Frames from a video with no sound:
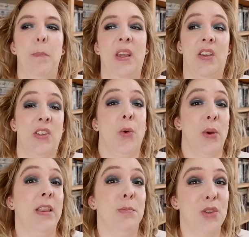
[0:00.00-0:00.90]
because I
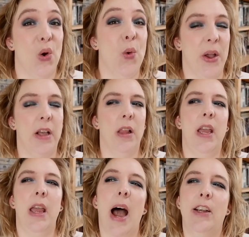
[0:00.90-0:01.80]
read them so
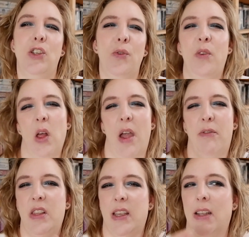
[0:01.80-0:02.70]
quickly, I do feel
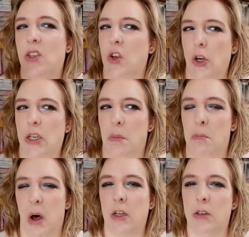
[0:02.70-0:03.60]
everything has started to
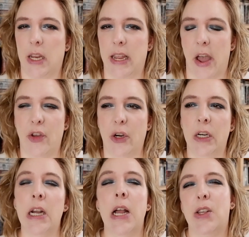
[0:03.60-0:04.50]
muddle
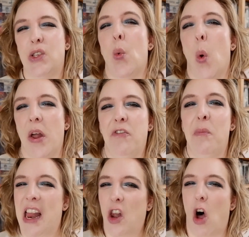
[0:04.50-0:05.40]
together. So one of
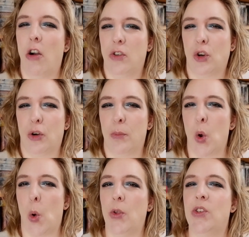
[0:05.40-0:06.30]
my long-term
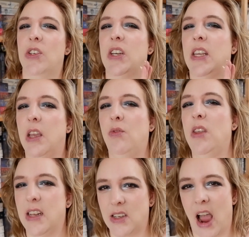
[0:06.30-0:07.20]
goals is to give
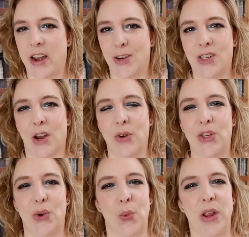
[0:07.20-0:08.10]
the entire
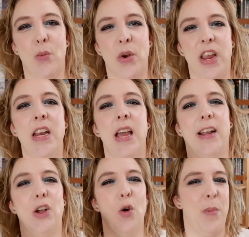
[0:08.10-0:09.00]
series a reread
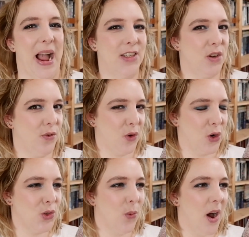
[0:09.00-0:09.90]
and go back to the
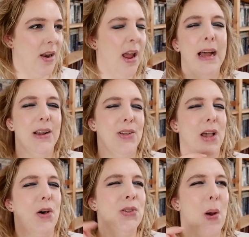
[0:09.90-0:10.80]
first one, because
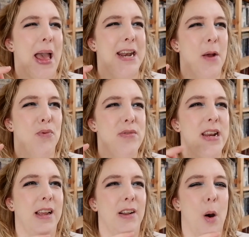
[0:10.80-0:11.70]
I also ended up
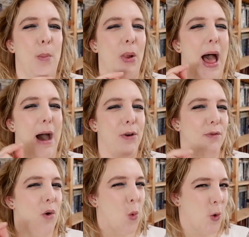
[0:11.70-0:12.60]
reading a couple out
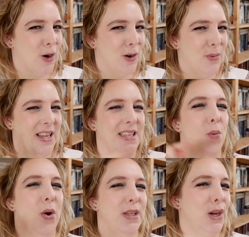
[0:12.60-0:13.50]
of order because I
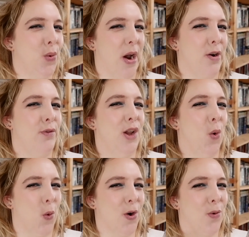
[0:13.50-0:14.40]
wasn't aware of the
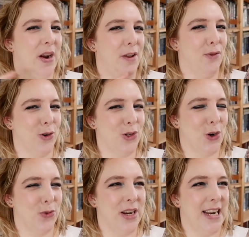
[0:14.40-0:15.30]
order when I first
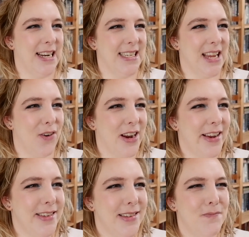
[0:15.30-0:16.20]
started reading the
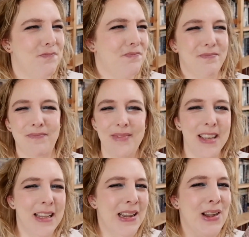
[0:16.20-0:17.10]
series.
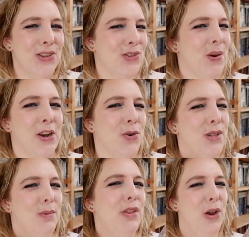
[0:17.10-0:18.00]
So I know
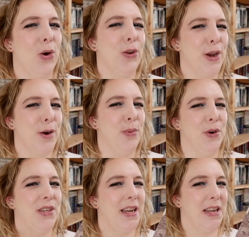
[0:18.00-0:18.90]
some of the earlier
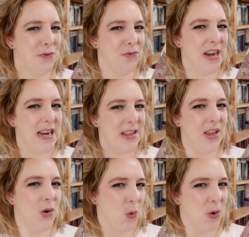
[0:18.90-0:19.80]
books I didn't read in
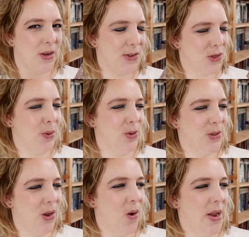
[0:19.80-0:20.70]
the order they're supposed
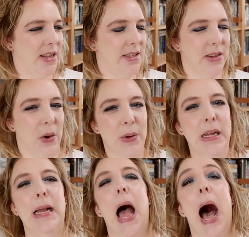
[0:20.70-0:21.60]
to go in. So
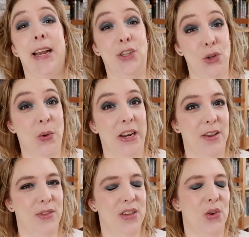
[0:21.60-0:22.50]
I do want to
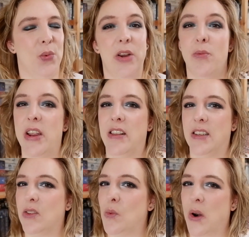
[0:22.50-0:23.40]
give this a reread.
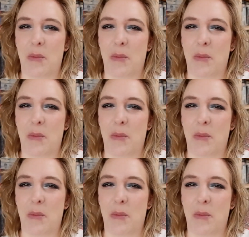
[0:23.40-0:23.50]
This is one